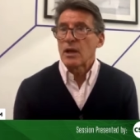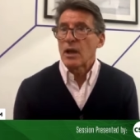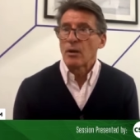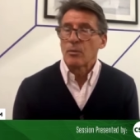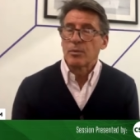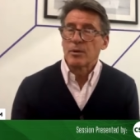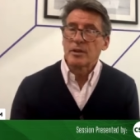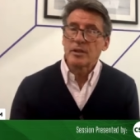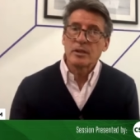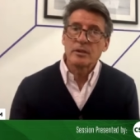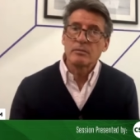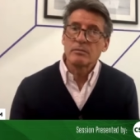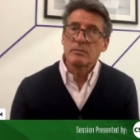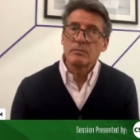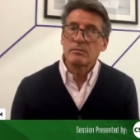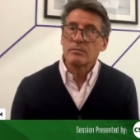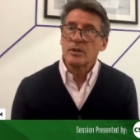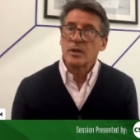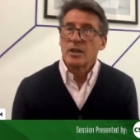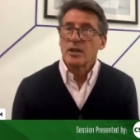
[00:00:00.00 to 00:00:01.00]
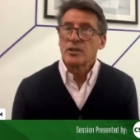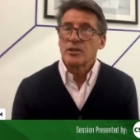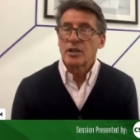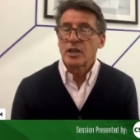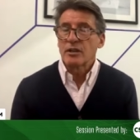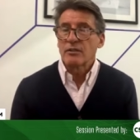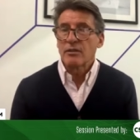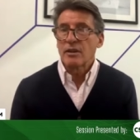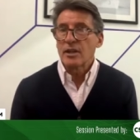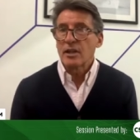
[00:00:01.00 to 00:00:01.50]
helping them
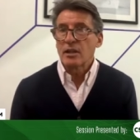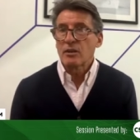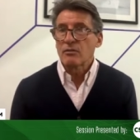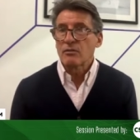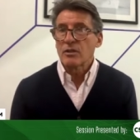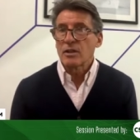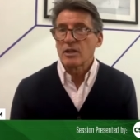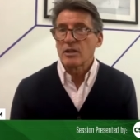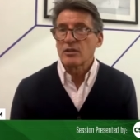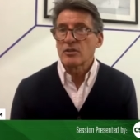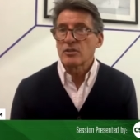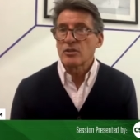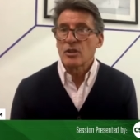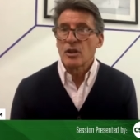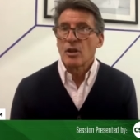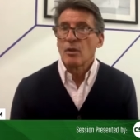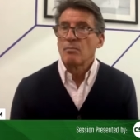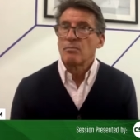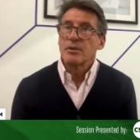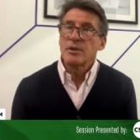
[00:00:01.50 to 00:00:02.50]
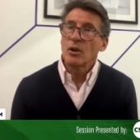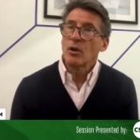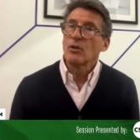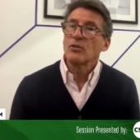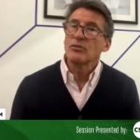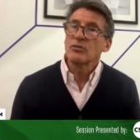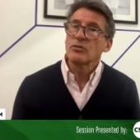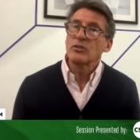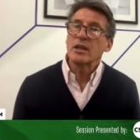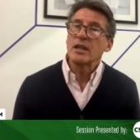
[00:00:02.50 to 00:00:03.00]
generate careers
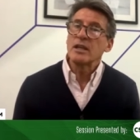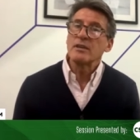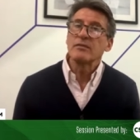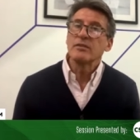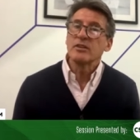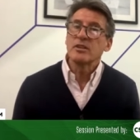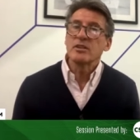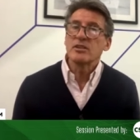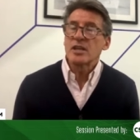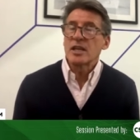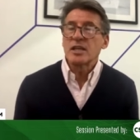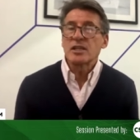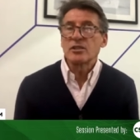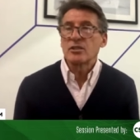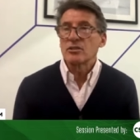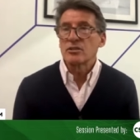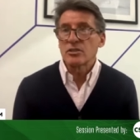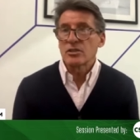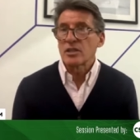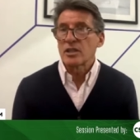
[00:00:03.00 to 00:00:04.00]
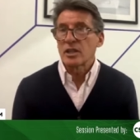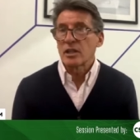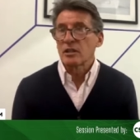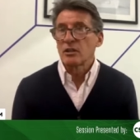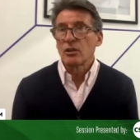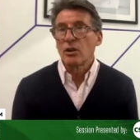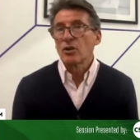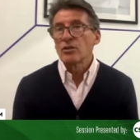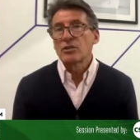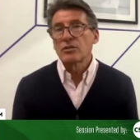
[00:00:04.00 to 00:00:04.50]
beyond even this agency. A
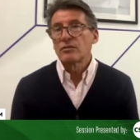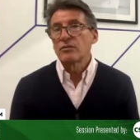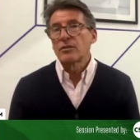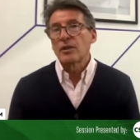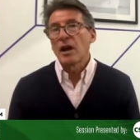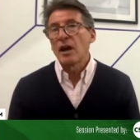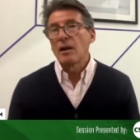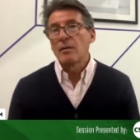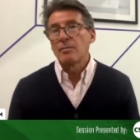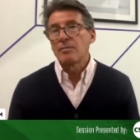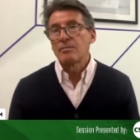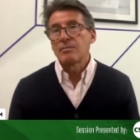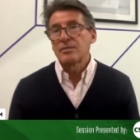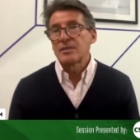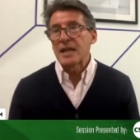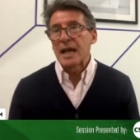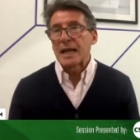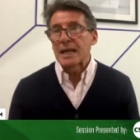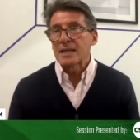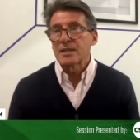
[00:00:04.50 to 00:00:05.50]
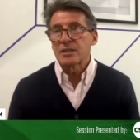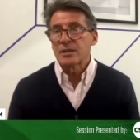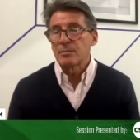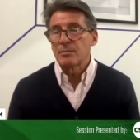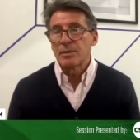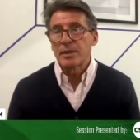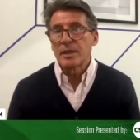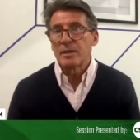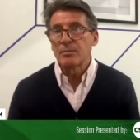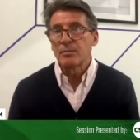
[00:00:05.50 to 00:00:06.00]
lot of our
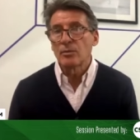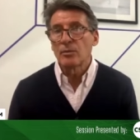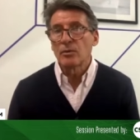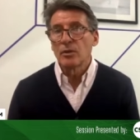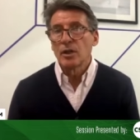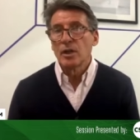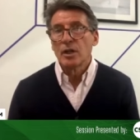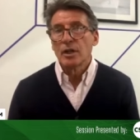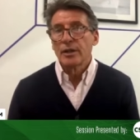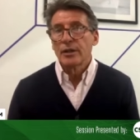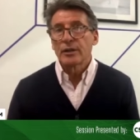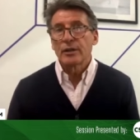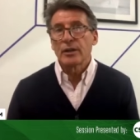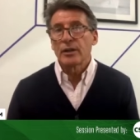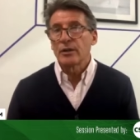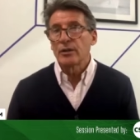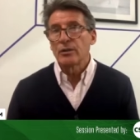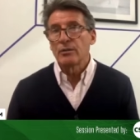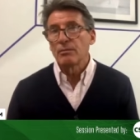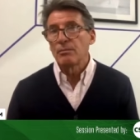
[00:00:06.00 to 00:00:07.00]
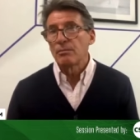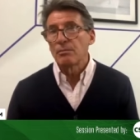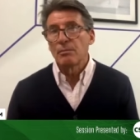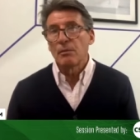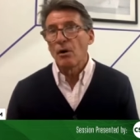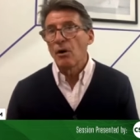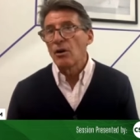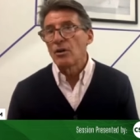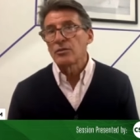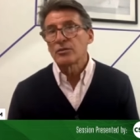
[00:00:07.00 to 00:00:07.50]
talented people go
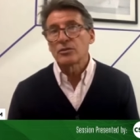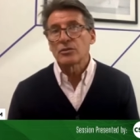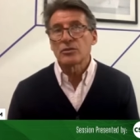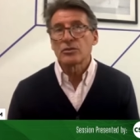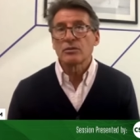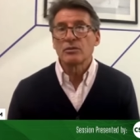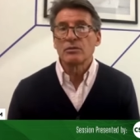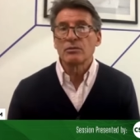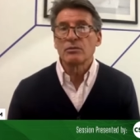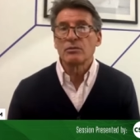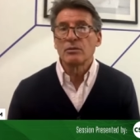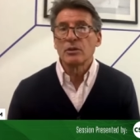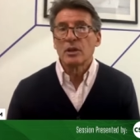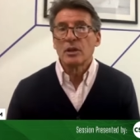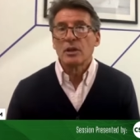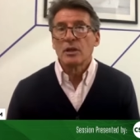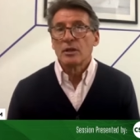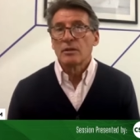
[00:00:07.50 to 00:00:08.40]
on to